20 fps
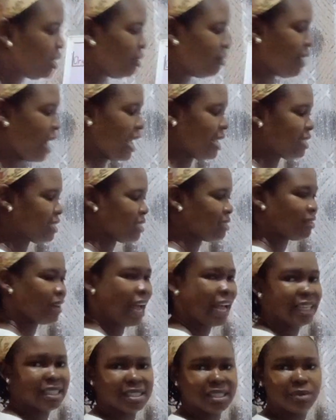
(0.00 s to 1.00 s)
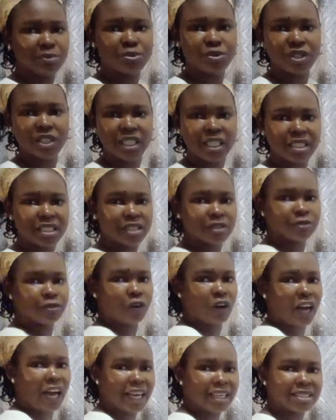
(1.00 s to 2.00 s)
Writing, predicting,
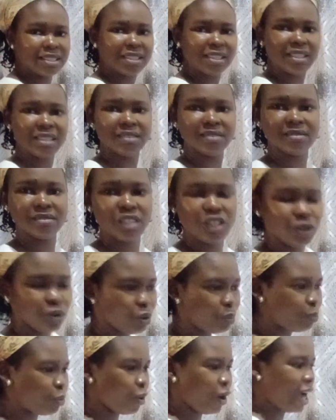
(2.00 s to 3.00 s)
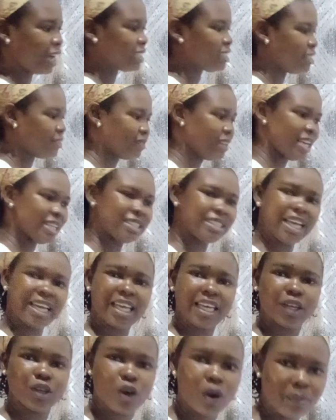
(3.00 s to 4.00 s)
forecasting, proactiveness,
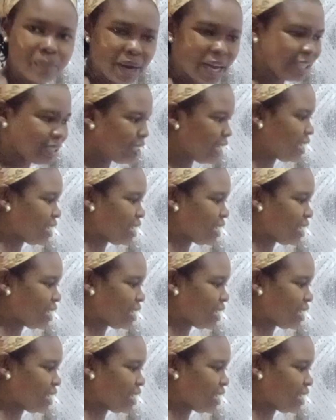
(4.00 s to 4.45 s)
taking number,